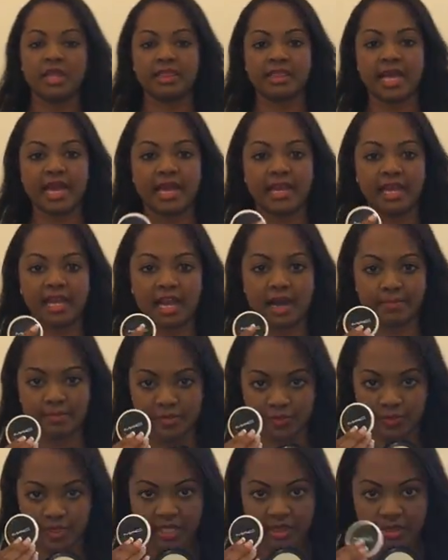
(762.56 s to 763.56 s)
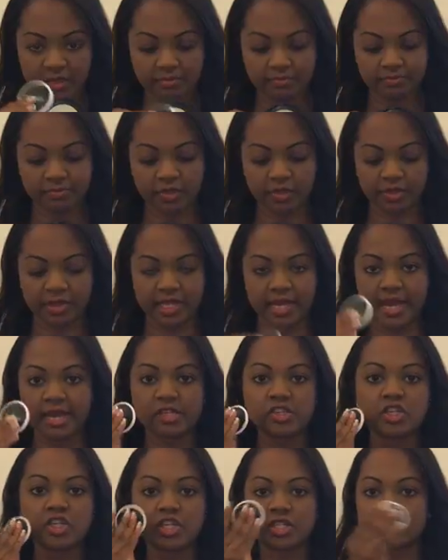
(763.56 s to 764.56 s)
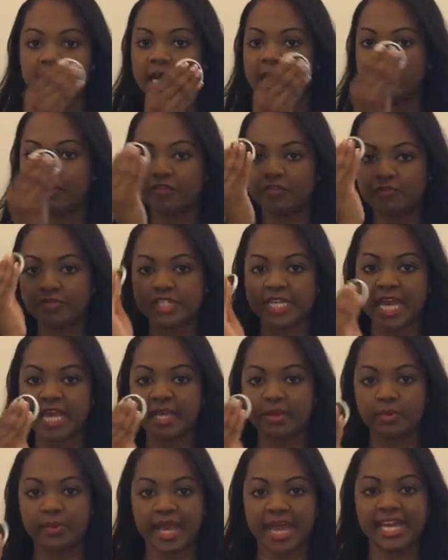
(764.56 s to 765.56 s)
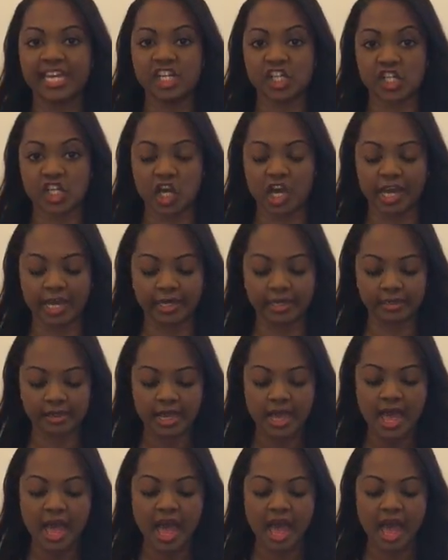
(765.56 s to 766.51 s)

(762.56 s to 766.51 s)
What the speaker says: that it comes with on there, so just kind of take away any shine.